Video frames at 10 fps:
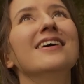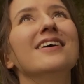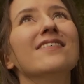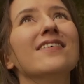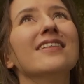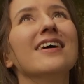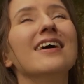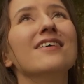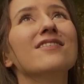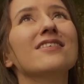when
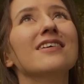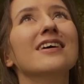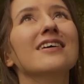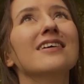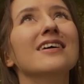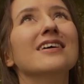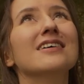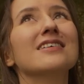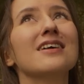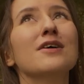everything
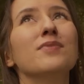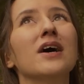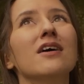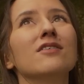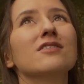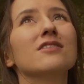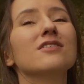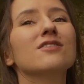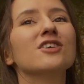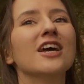is about
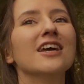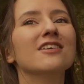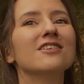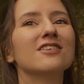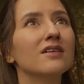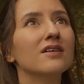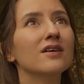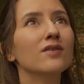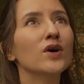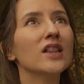to change,
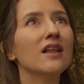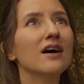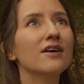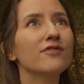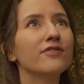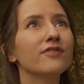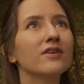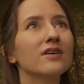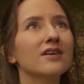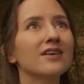when life
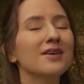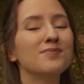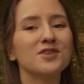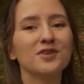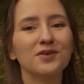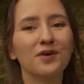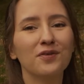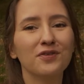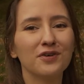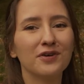keeps you
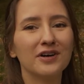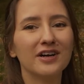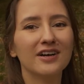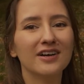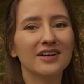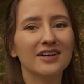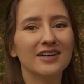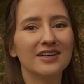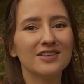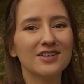on your
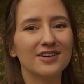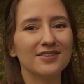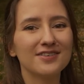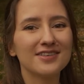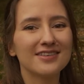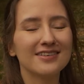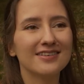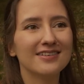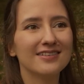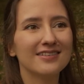toes.
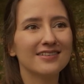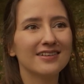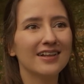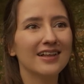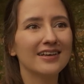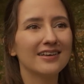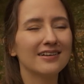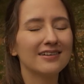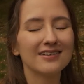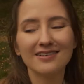I like
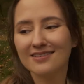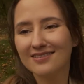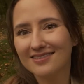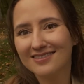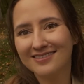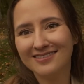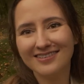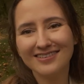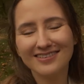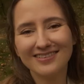it.
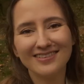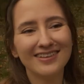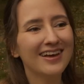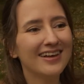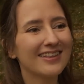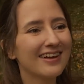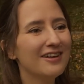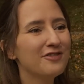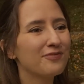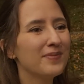It
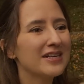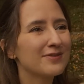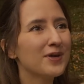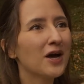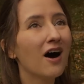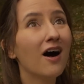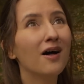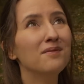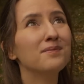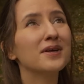kind of makes me
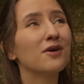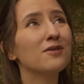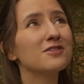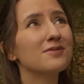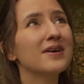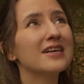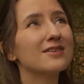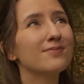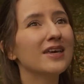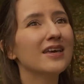calm, but also
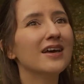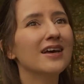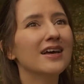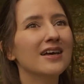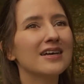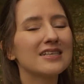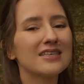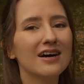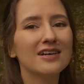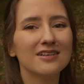makes me
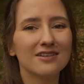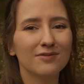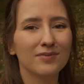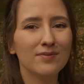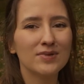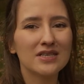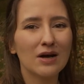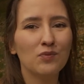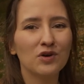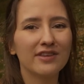excited and maybe
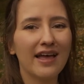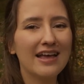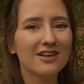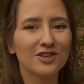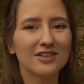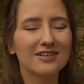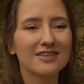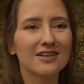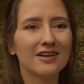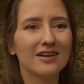somewhat anxious.